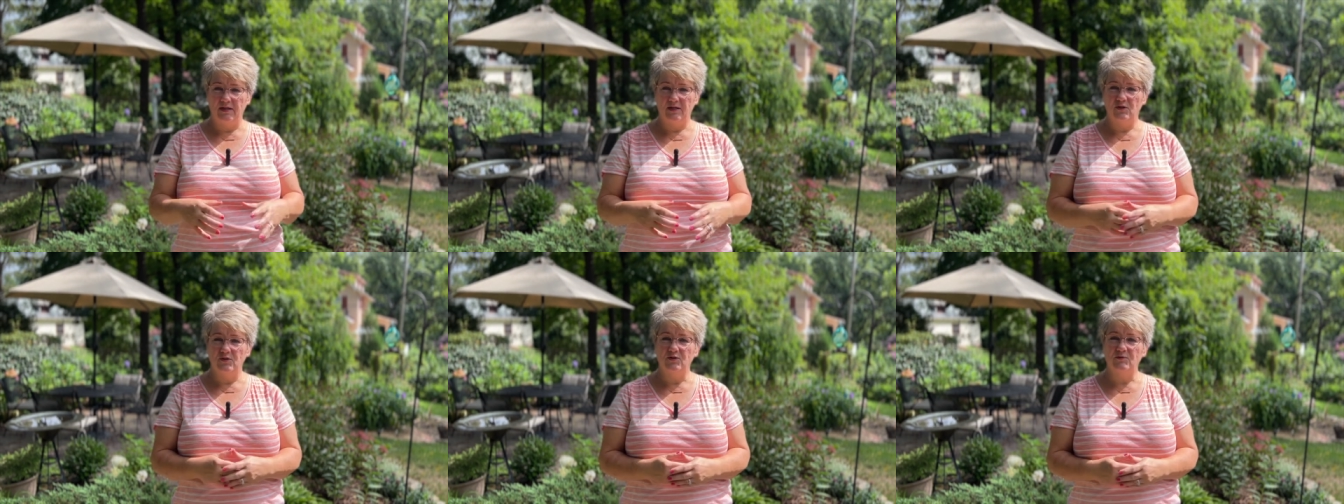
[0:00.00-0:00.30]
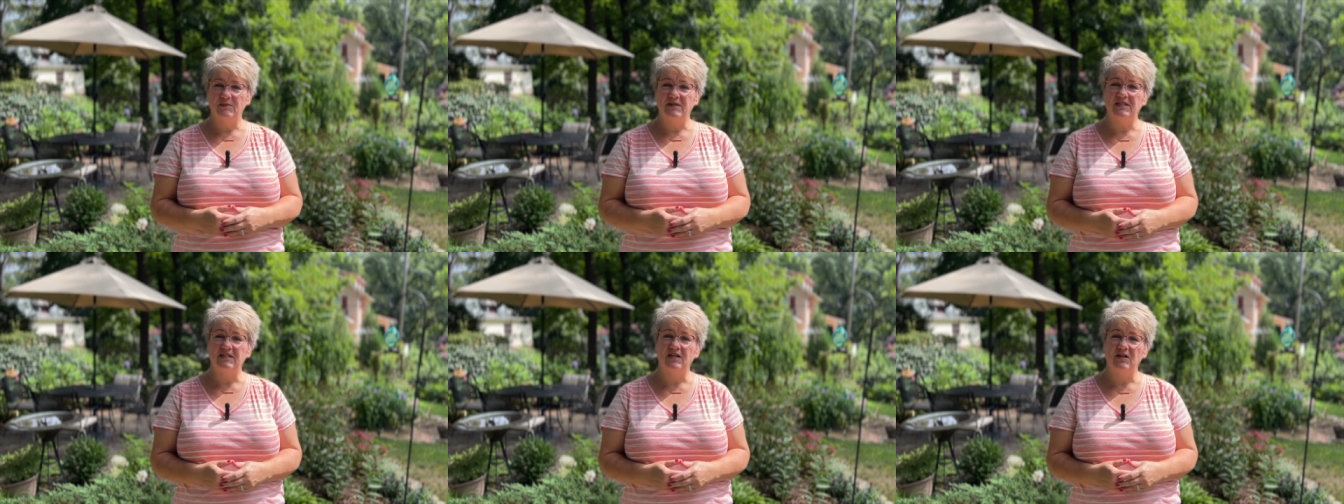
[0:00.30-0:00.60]

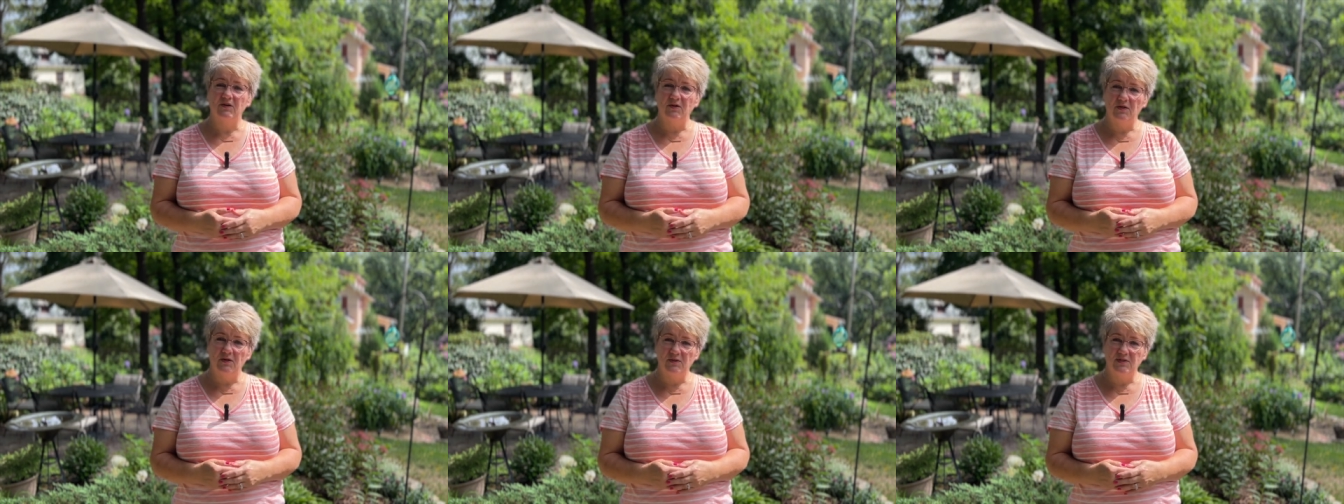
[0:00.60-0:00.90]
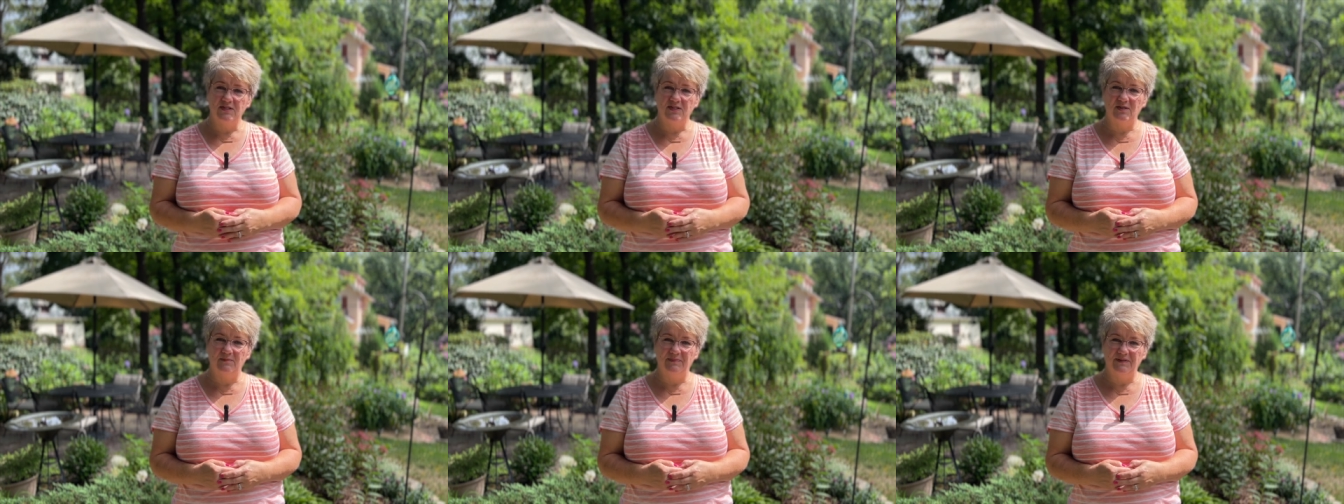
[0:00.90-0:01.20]
use
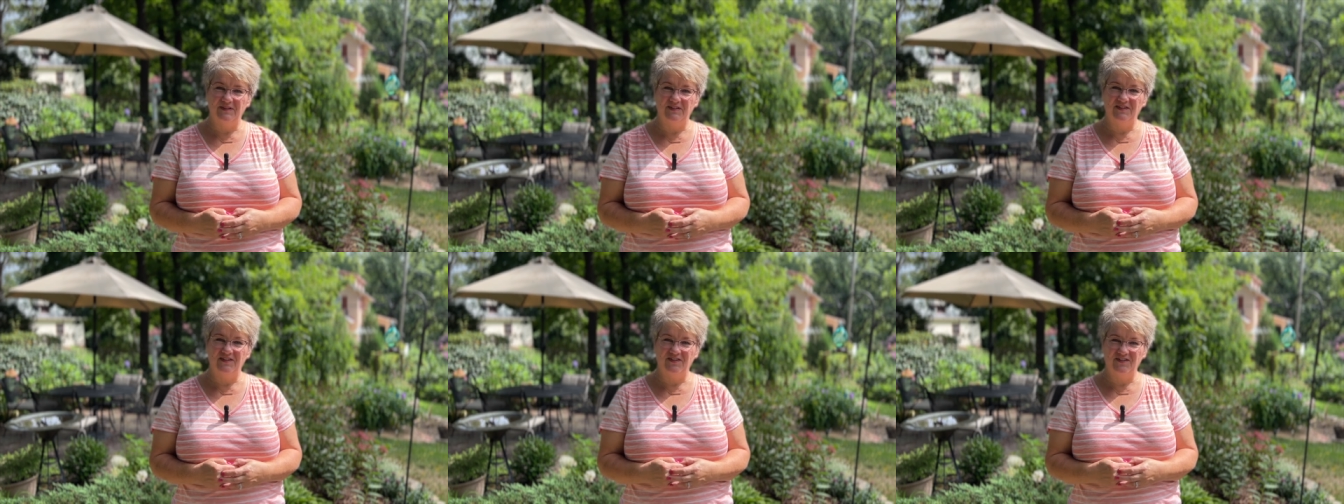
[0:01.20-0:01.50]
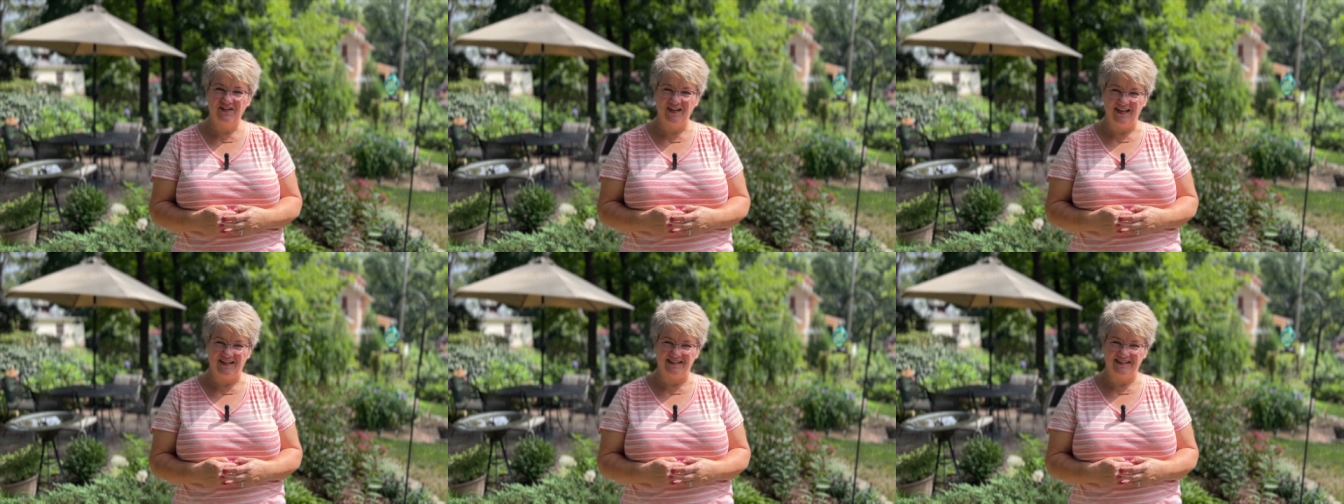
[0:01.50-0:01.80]
materials to build
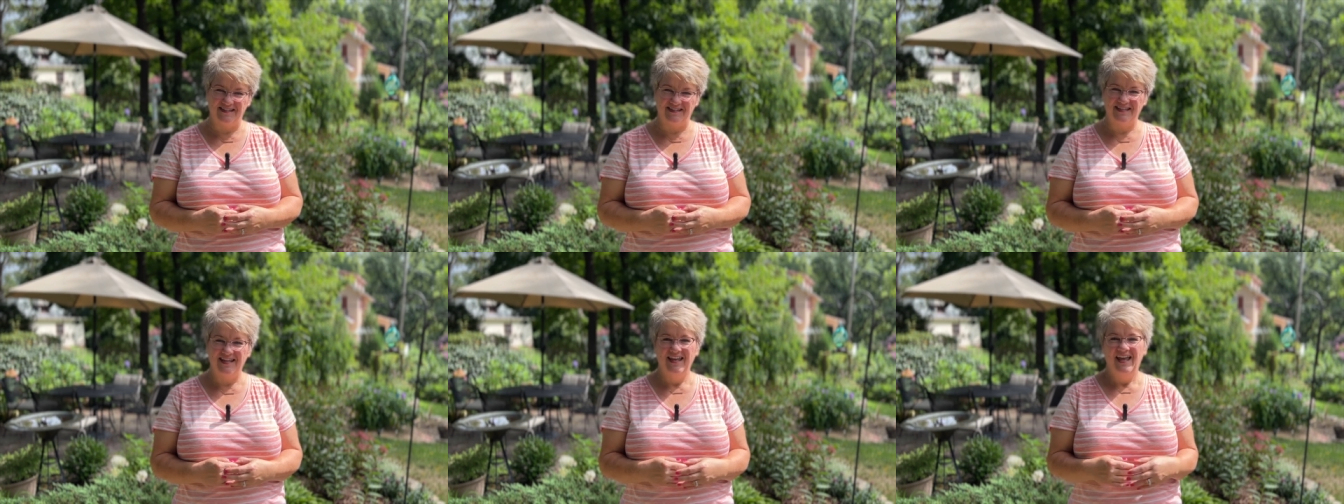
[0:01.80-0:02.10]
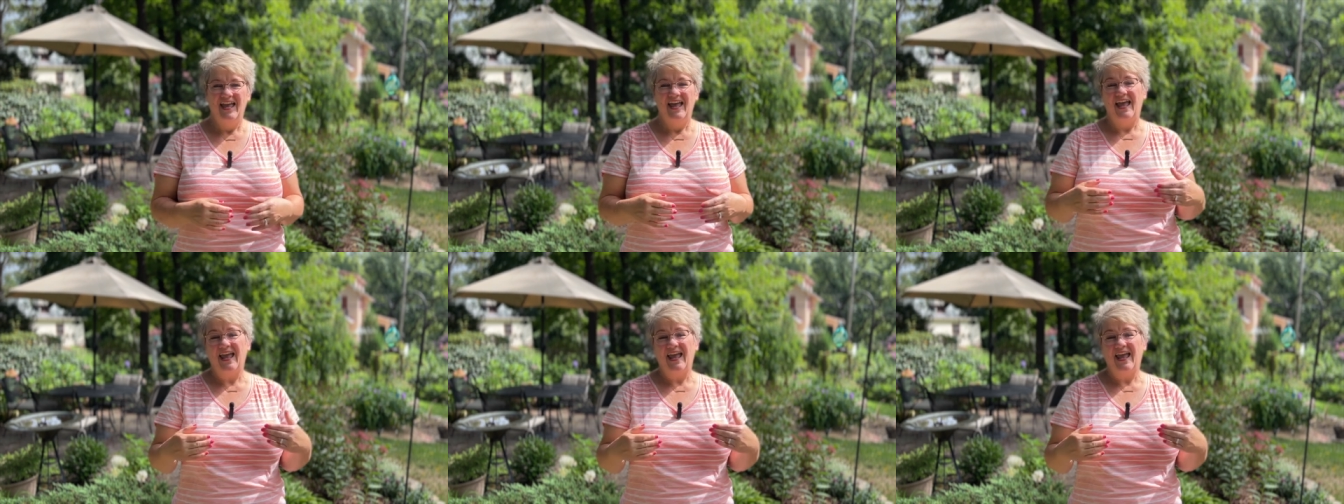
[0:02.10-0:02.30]
their nests,